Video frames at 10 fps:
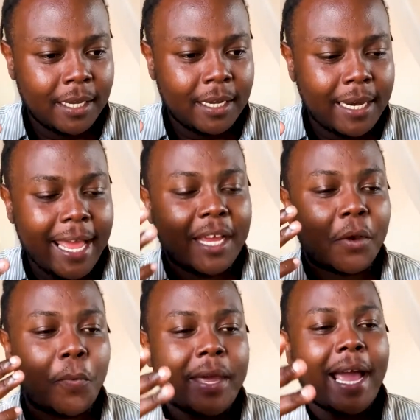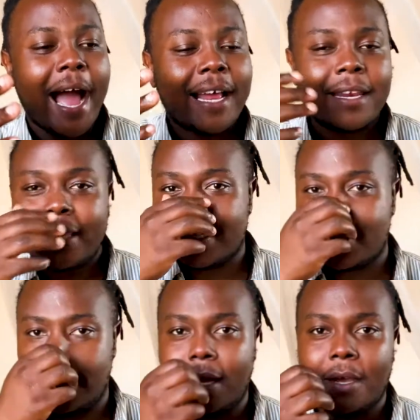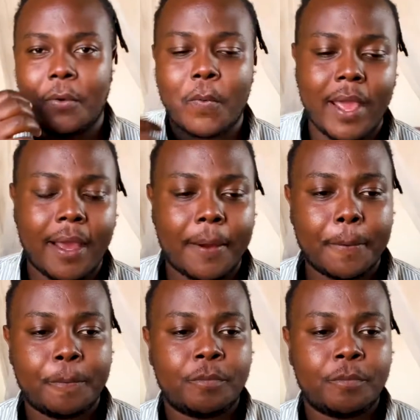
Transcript: Like we had this thing where